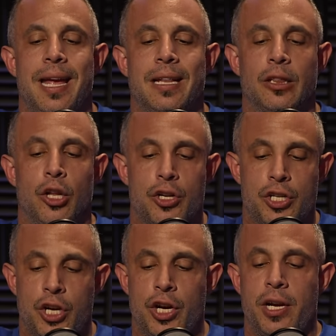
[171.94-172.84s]
It looks
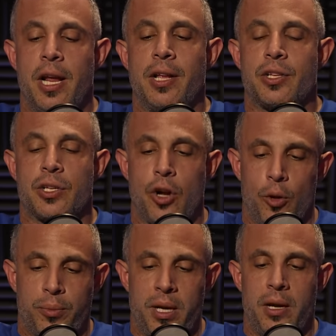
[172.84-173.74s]
good, it's
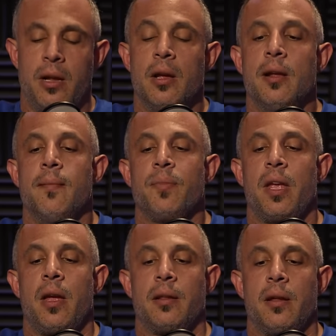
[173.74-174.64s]
sculpted,
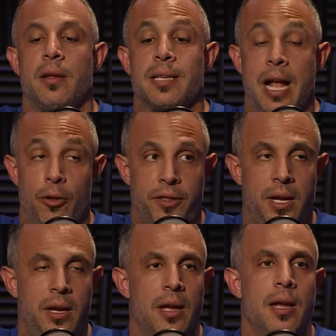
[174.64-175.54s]
it is
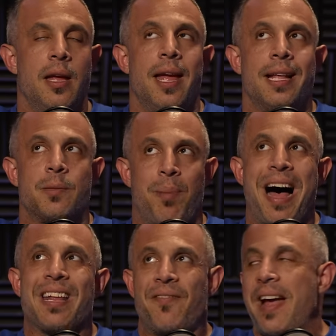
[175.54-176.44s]
healthy. It's
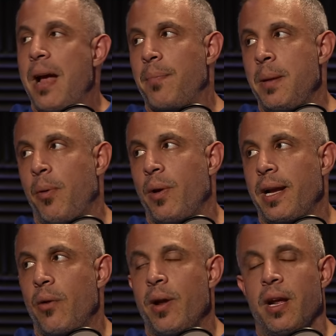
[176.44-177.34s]
body fat people want
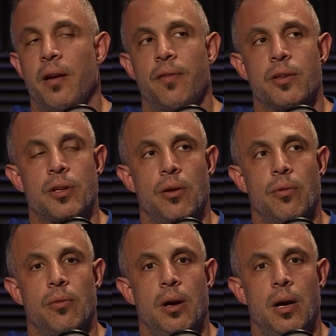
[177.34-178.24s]
to get rid of.
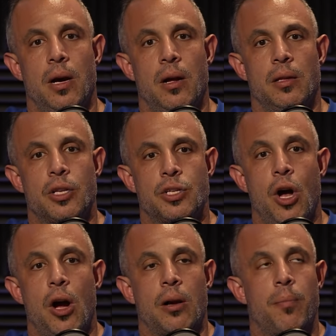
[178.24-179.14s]
So uh, let's
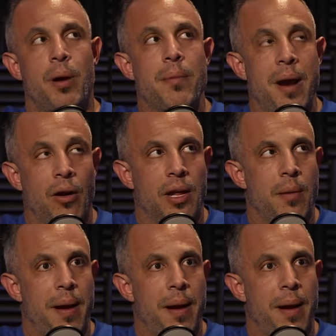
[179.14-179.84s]
talk primarily